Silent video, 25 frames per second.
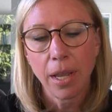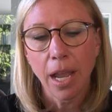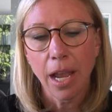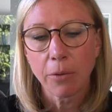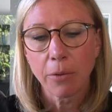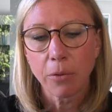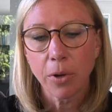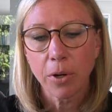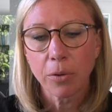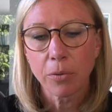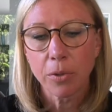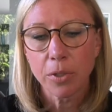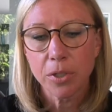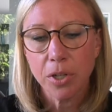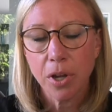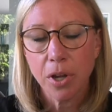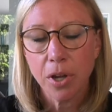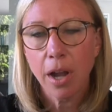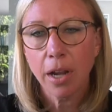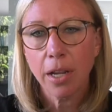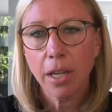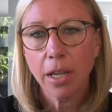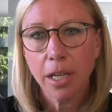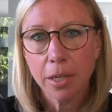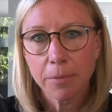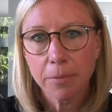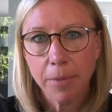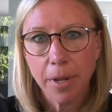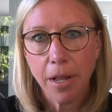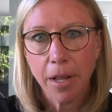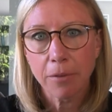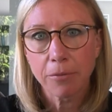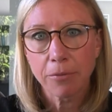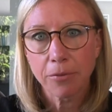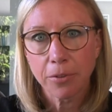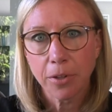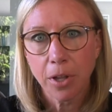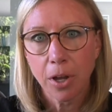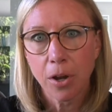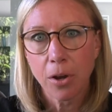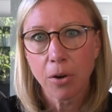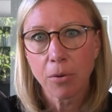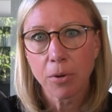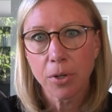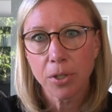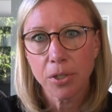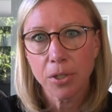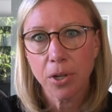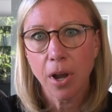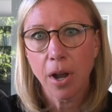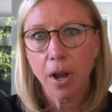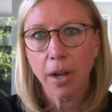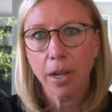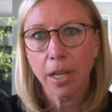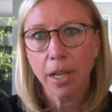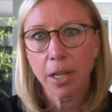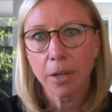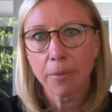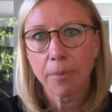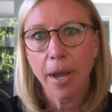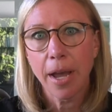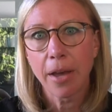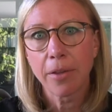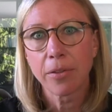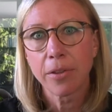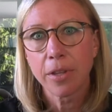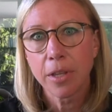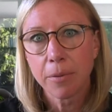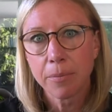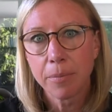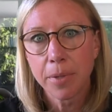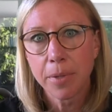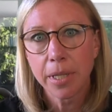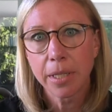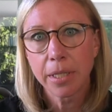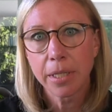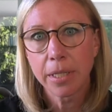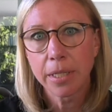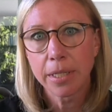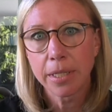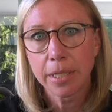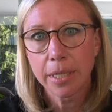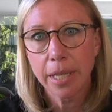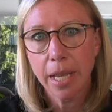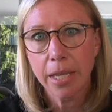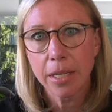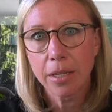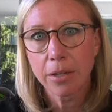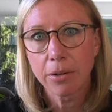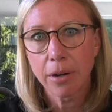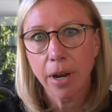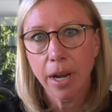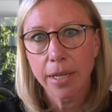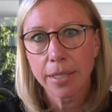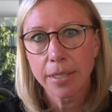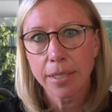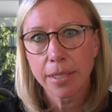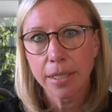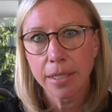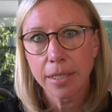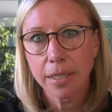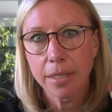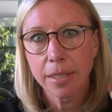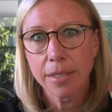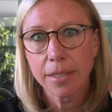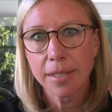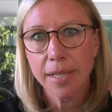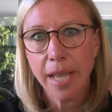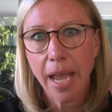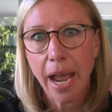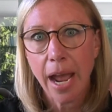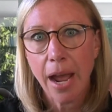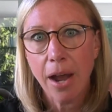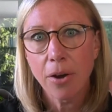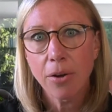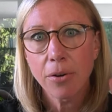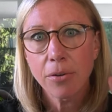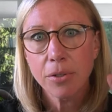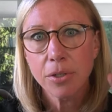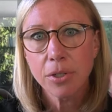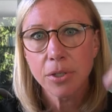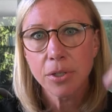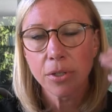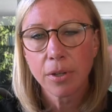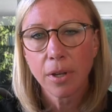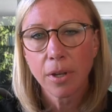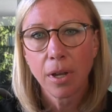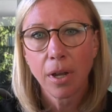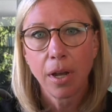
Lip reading: And when we're talking about flow, we're talking about the ability to get your ideas out